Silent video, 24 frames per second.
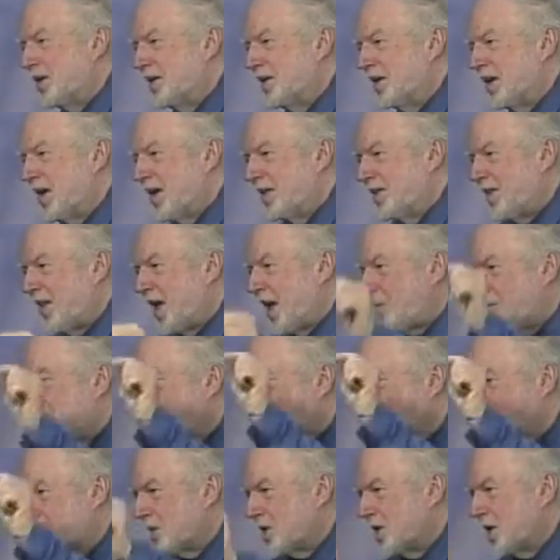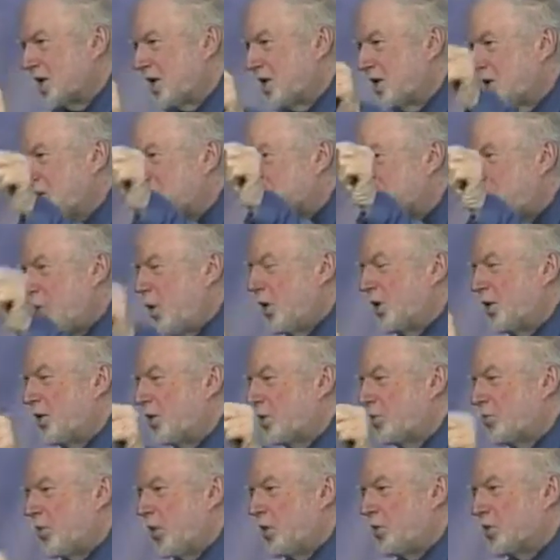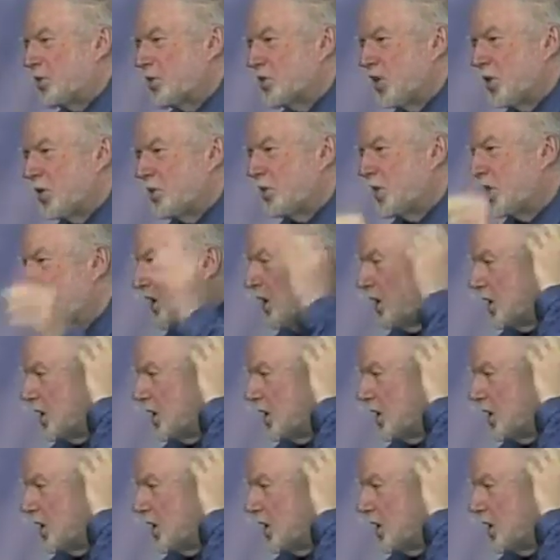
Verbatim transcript: at that particular part of the chromosome?